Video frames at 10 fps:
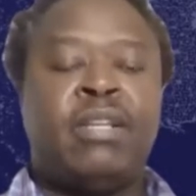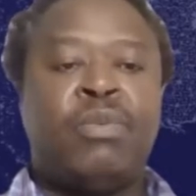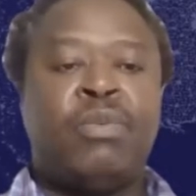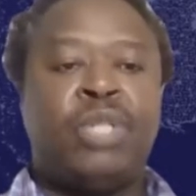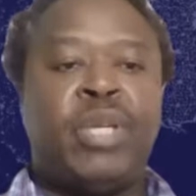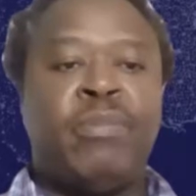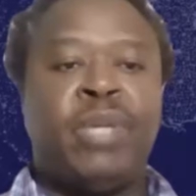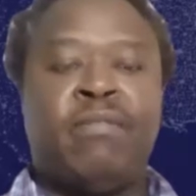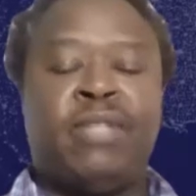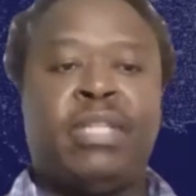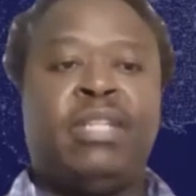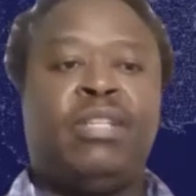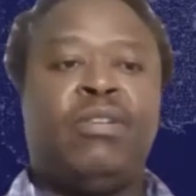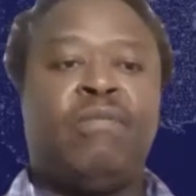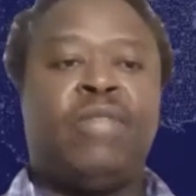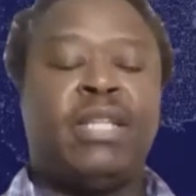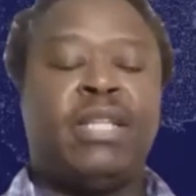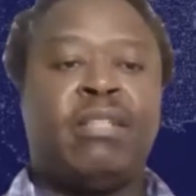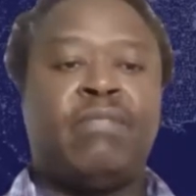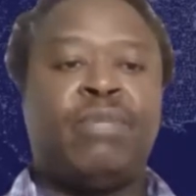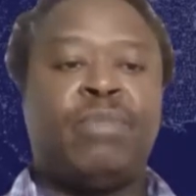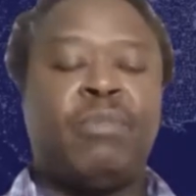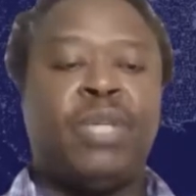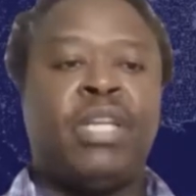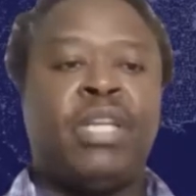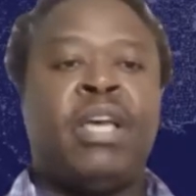which may be in the vicinity of that activist public,